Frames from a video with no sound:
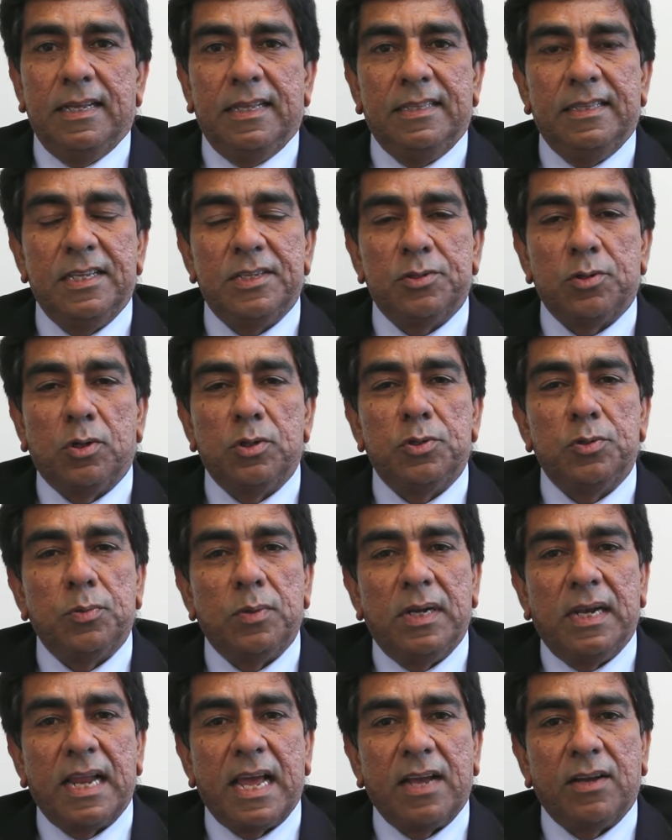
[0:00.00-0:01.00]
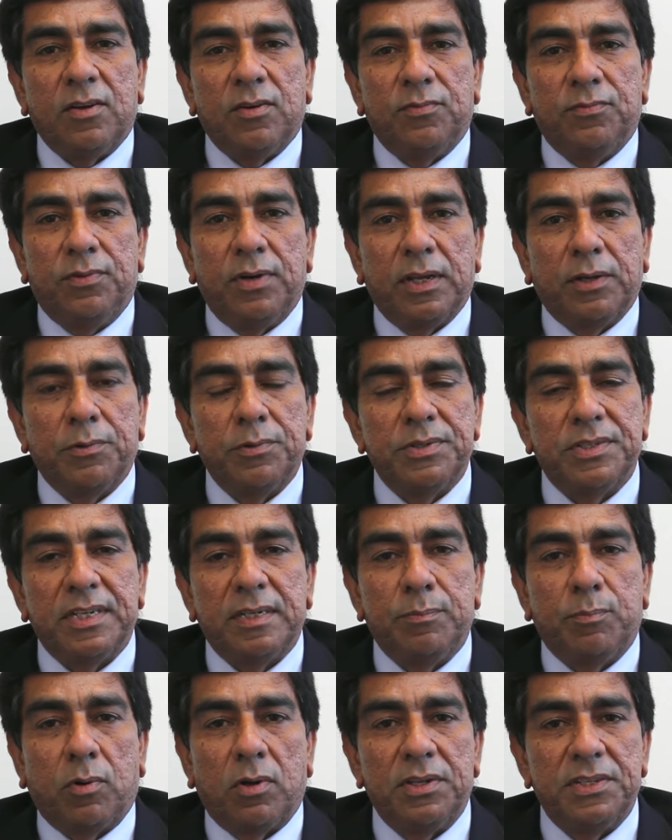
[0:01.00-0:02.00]
There's also a lack of
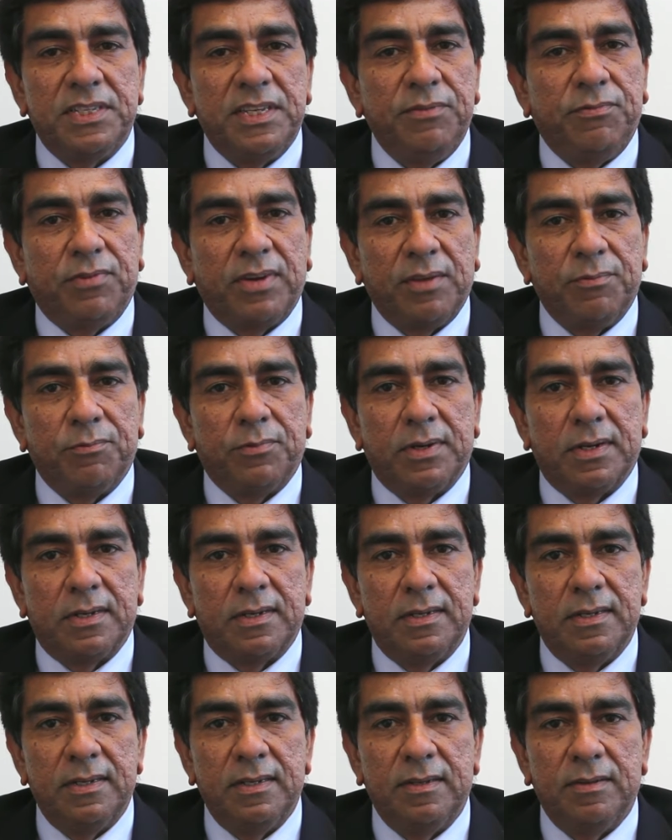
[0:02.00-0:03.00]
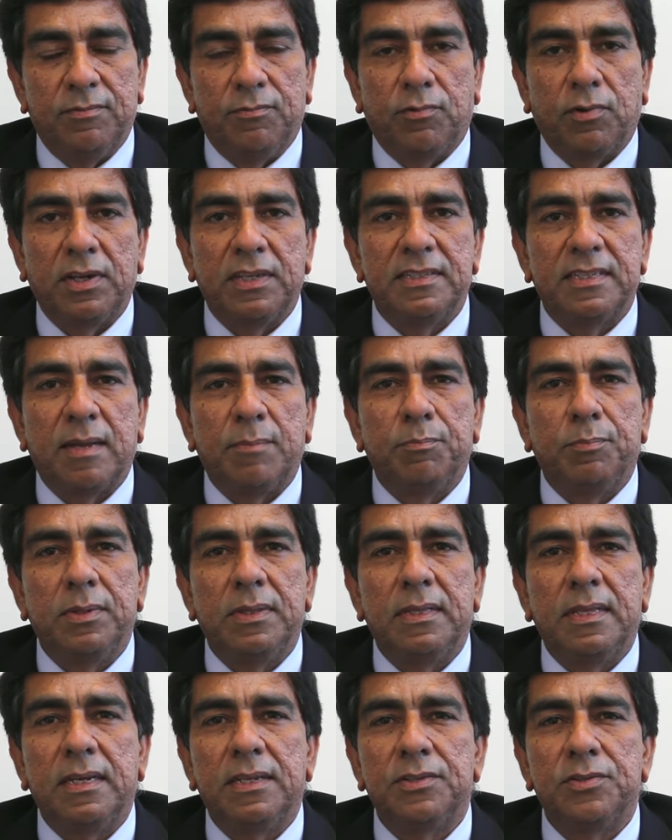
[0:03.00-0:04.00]
requisite policy framework. For example,
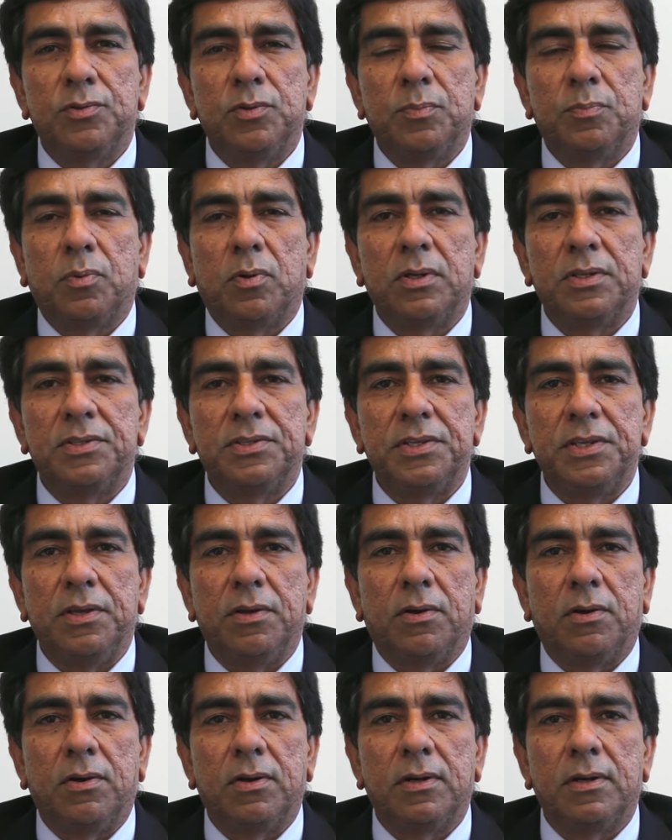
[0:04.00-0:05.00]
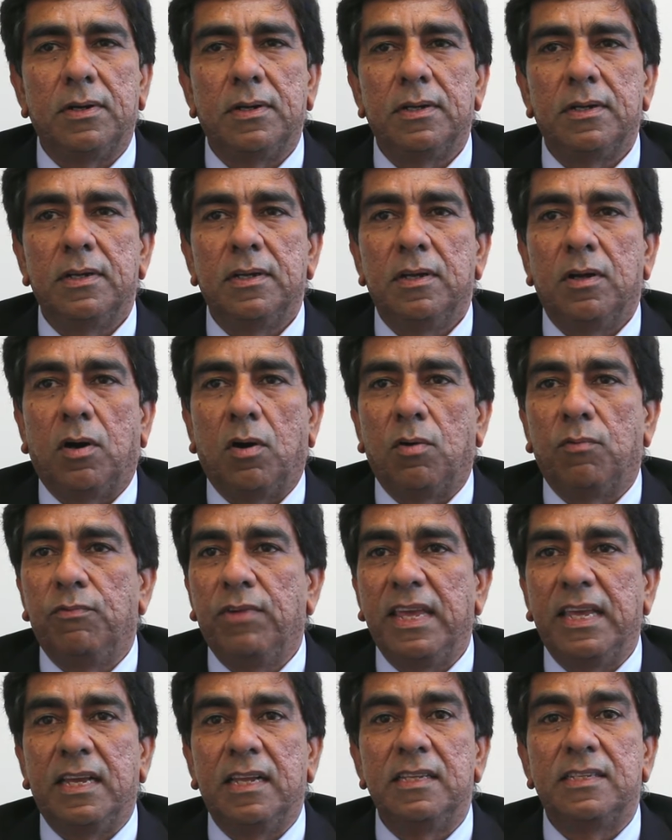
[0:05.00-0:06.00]
there is no policy on, or
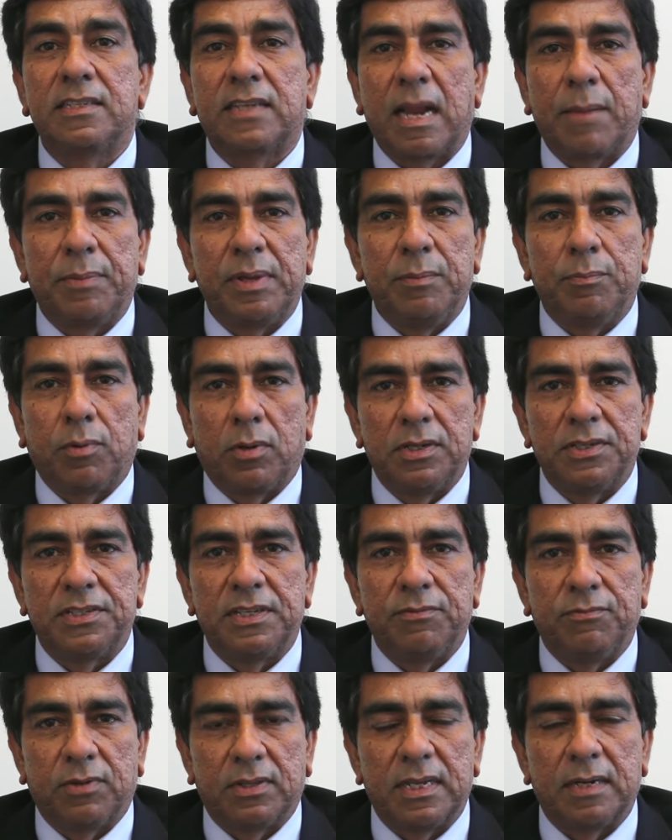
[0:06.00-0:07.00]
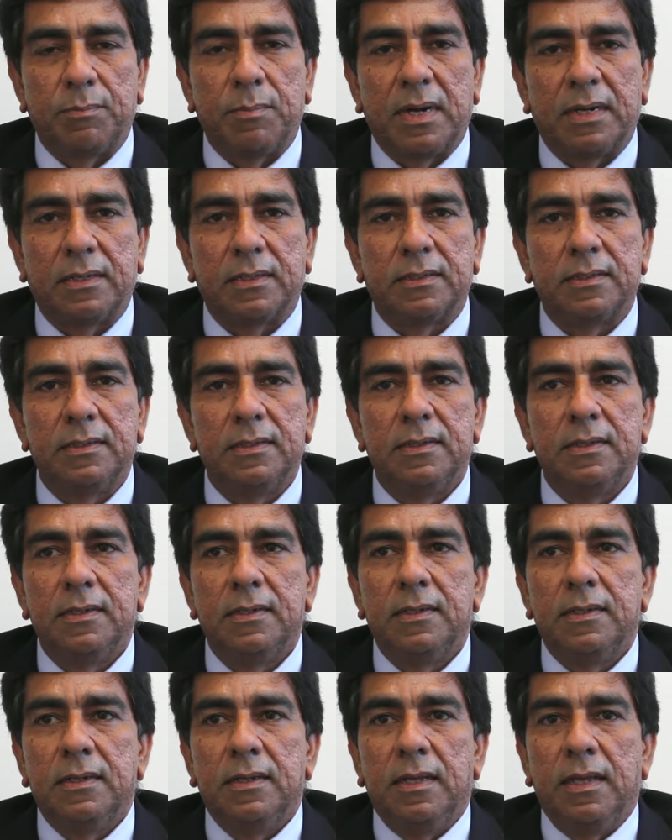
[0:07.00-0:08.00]
vehicle scrapping policy for that matter.
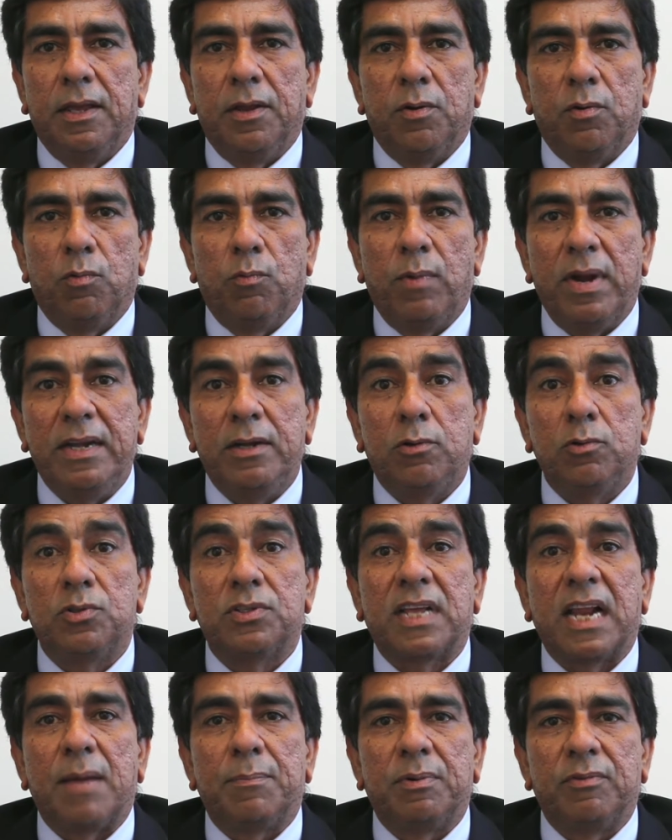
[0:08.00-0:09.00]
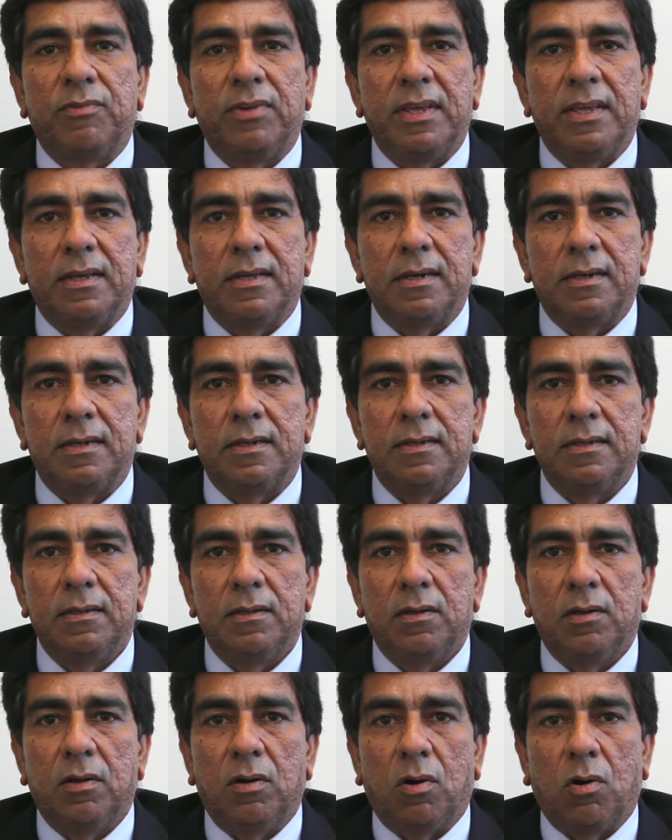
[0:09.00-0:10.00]
When to scrap a vehicle,
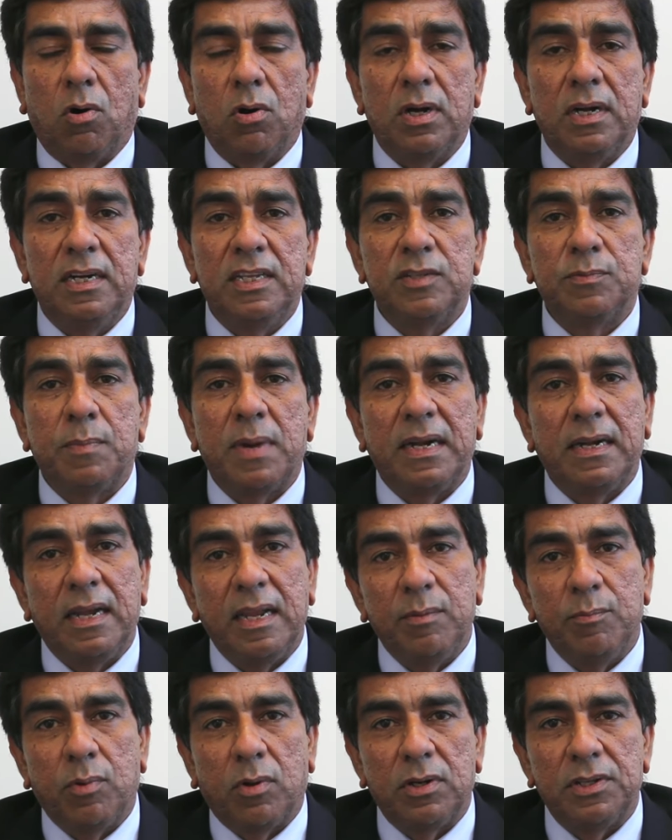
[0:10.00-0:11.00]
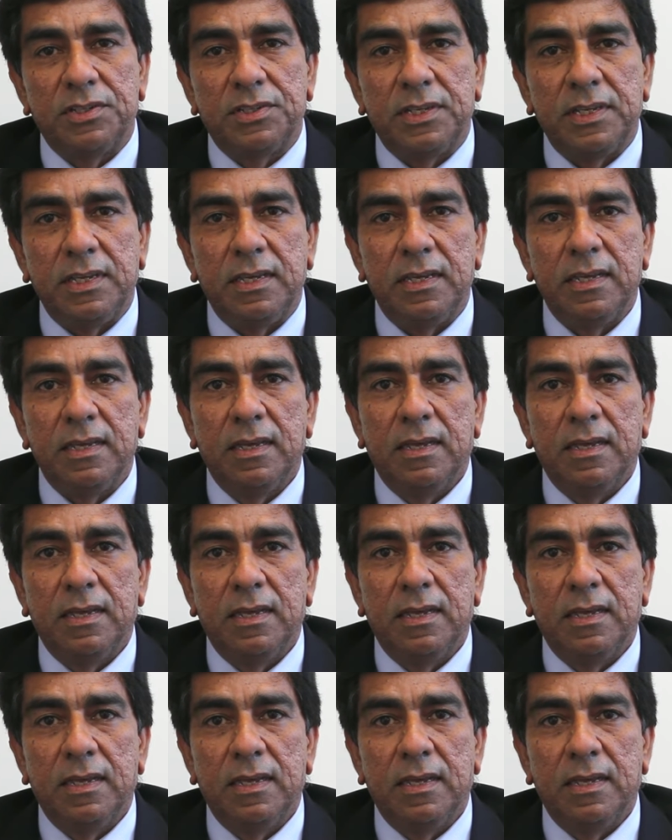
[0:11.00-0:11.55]
or a dismantling policy.